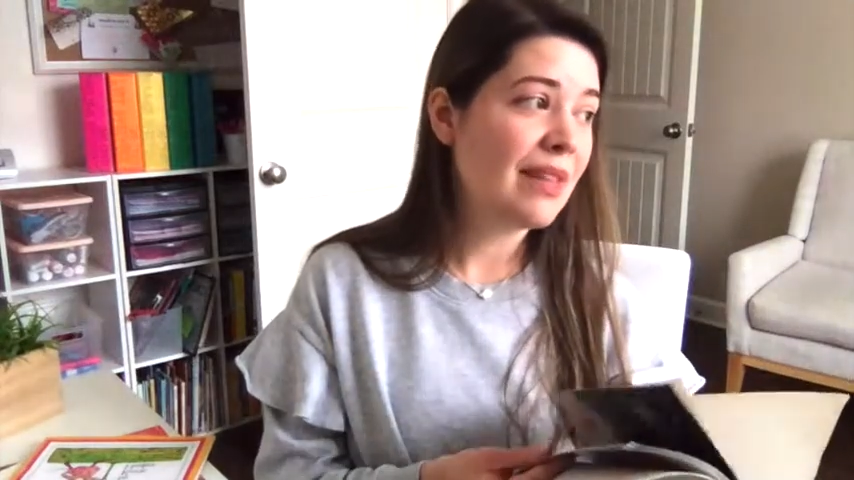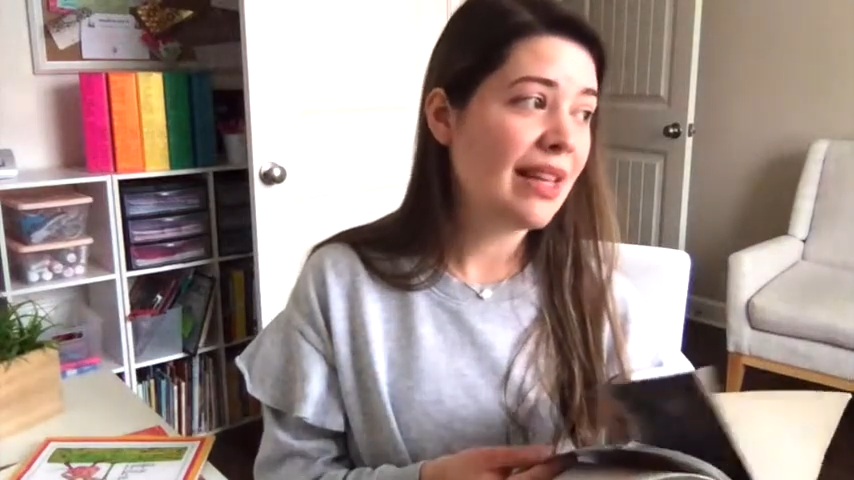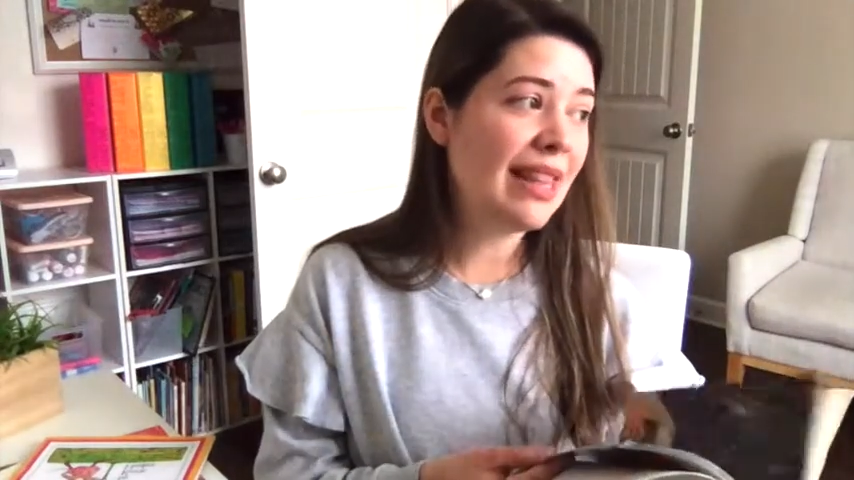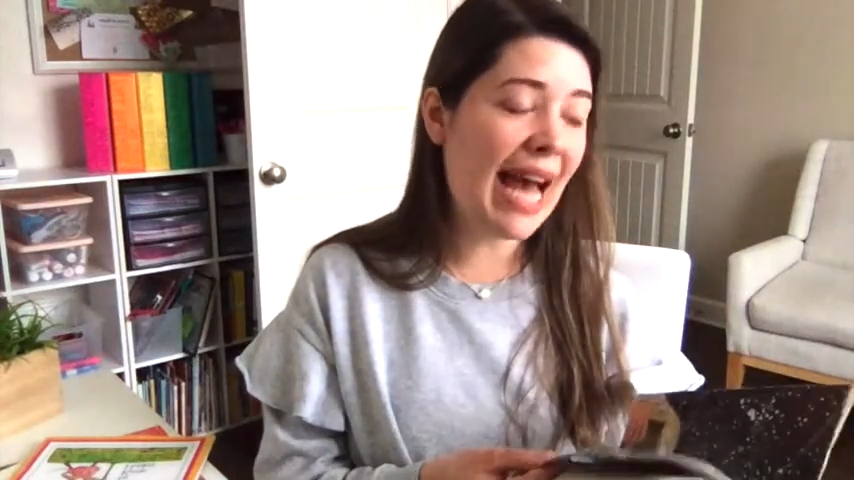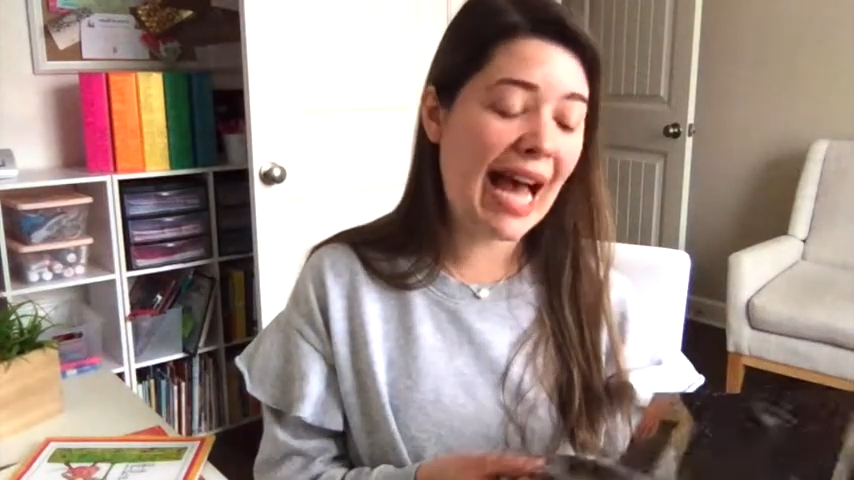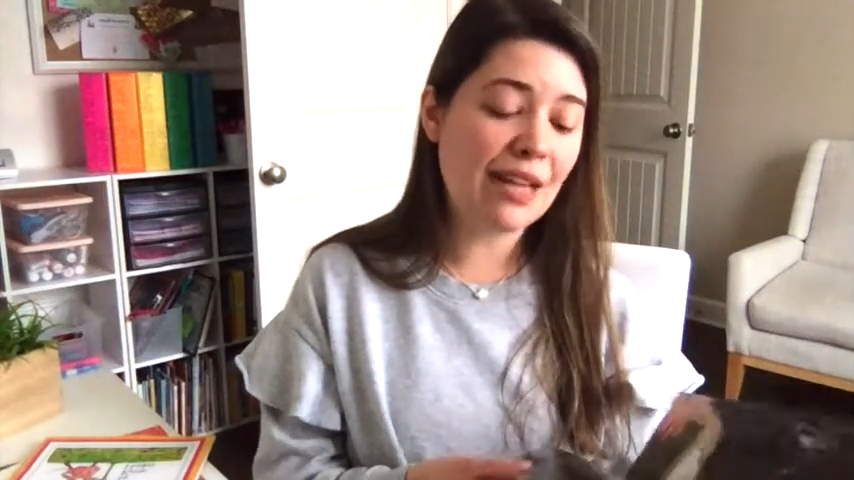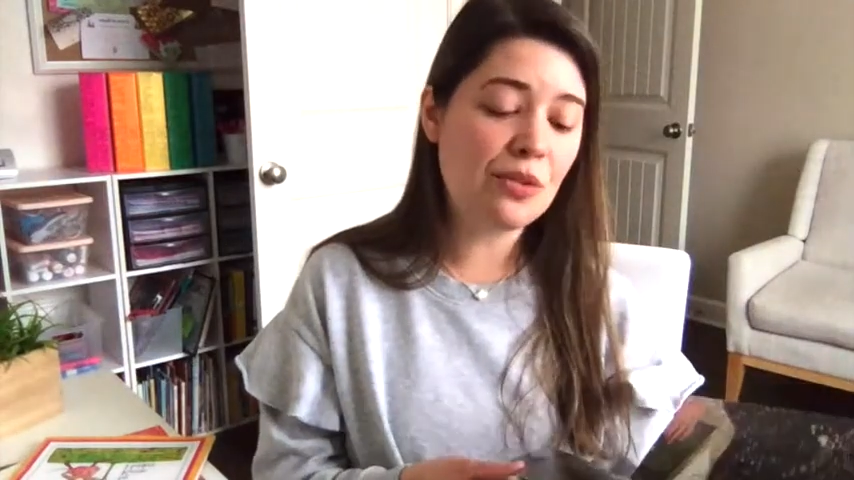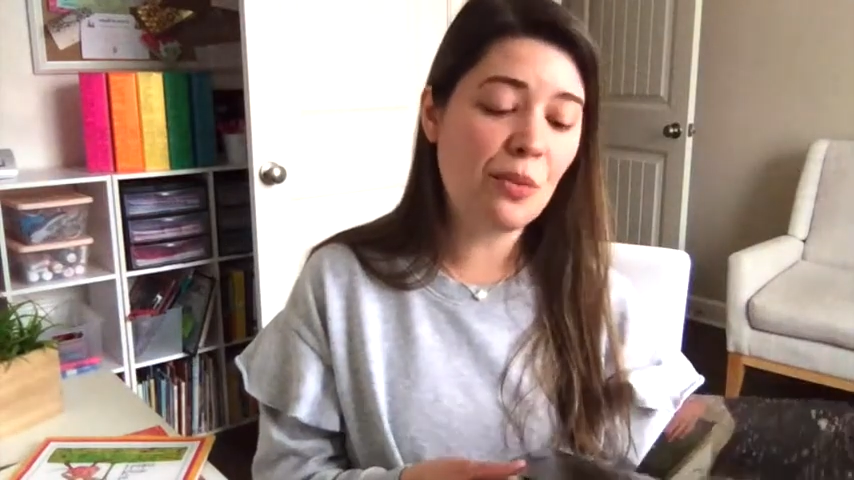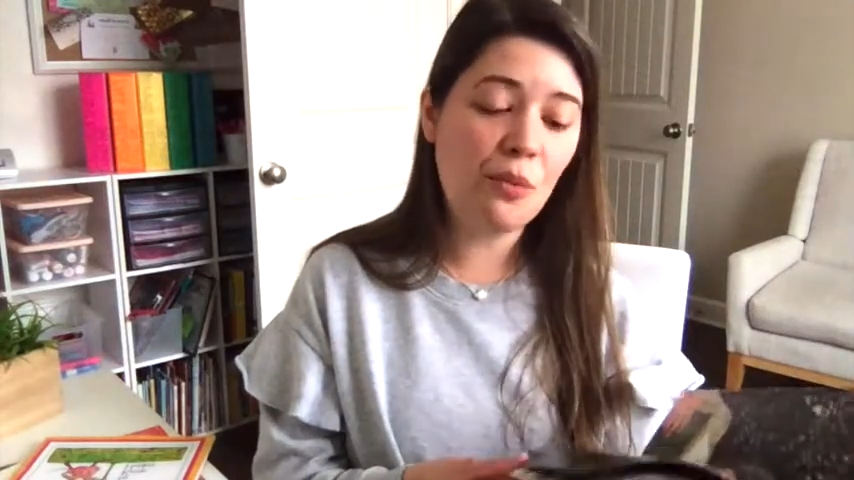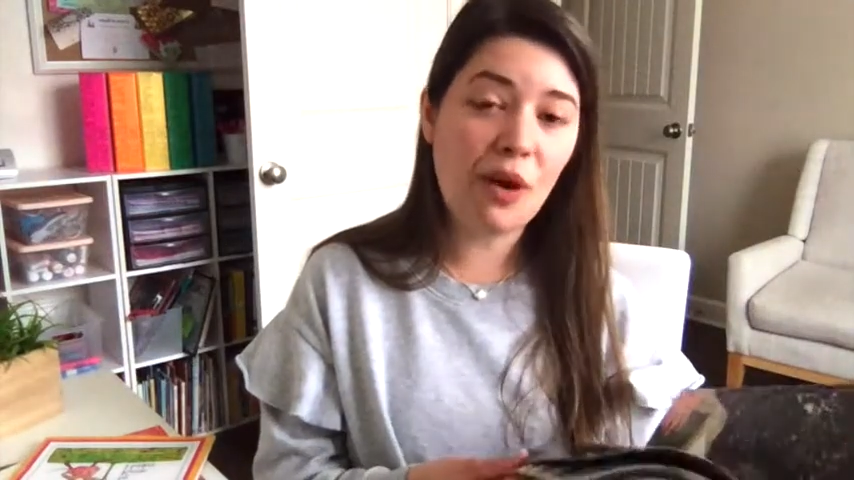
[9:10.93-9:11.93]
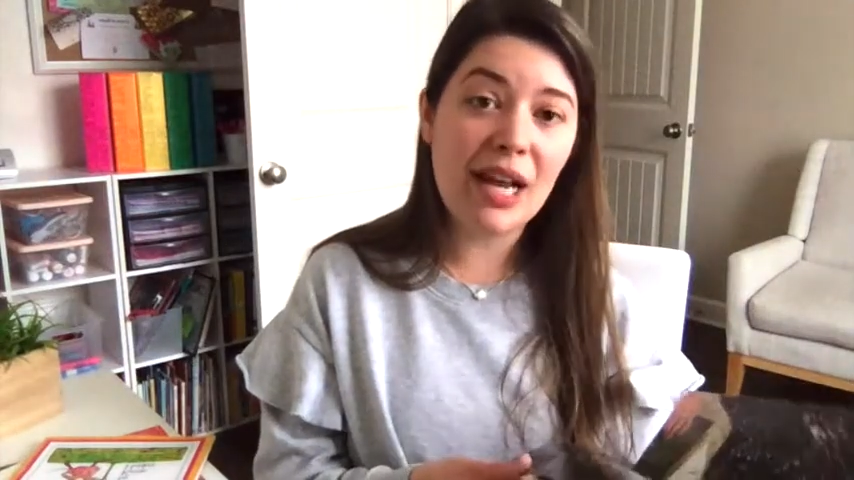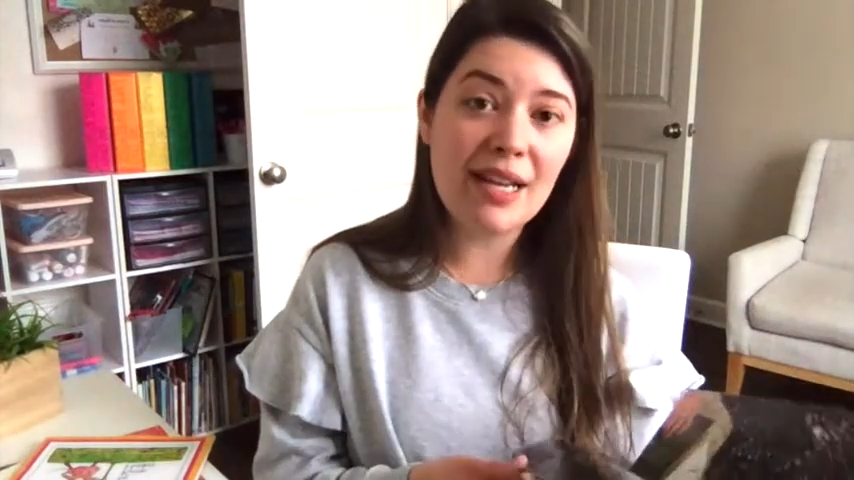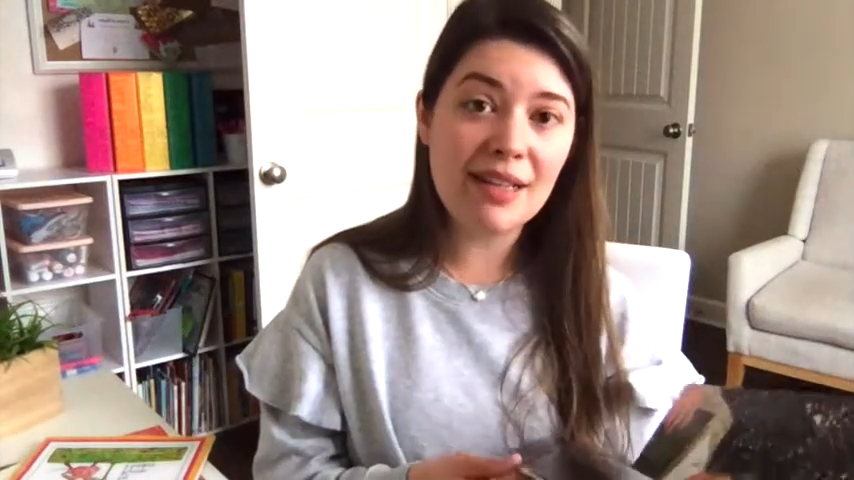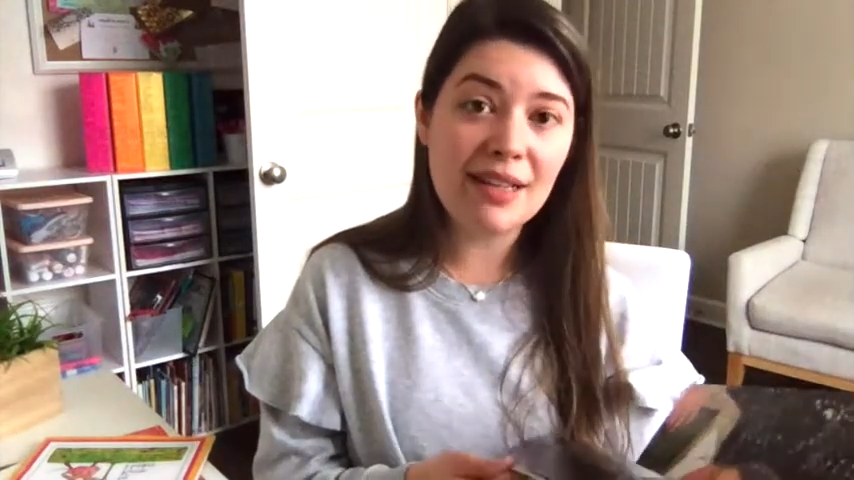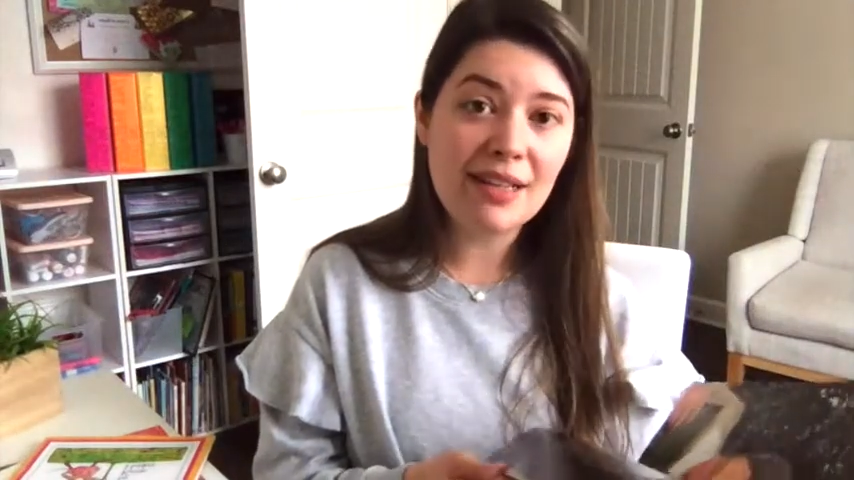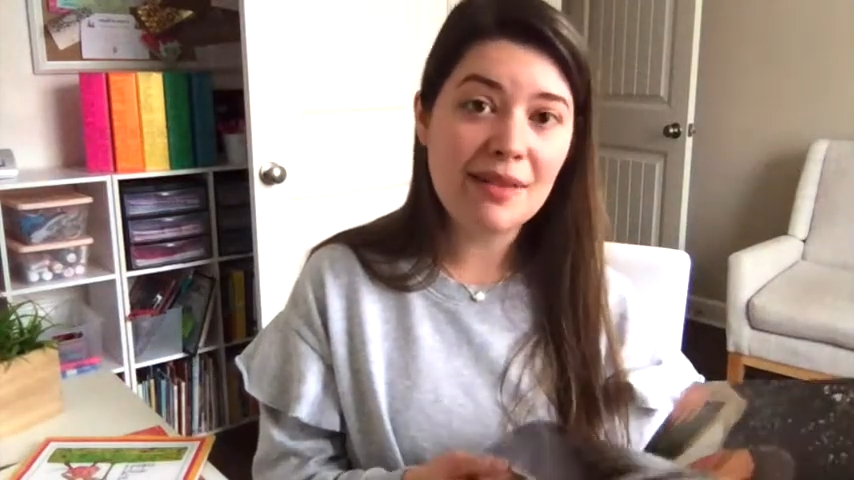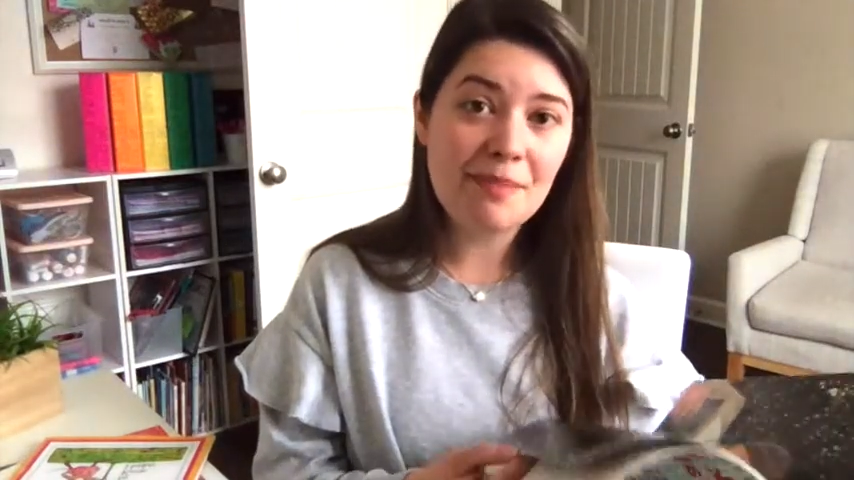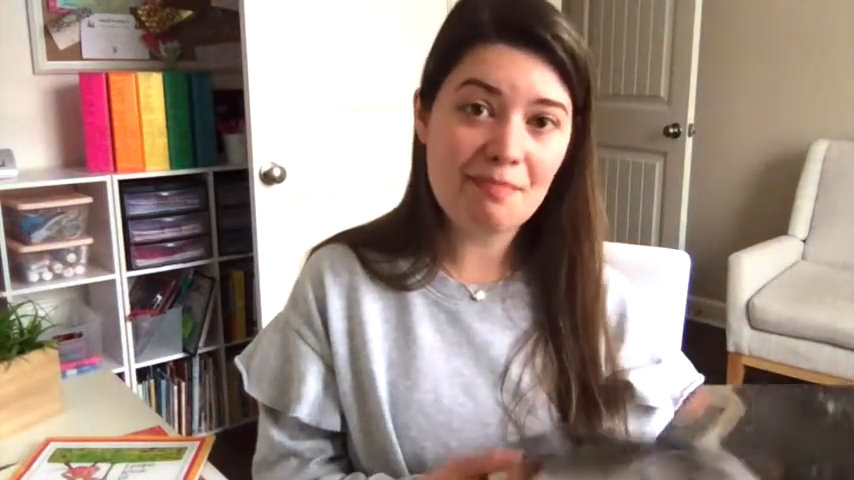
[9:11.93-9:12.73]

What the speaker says: that one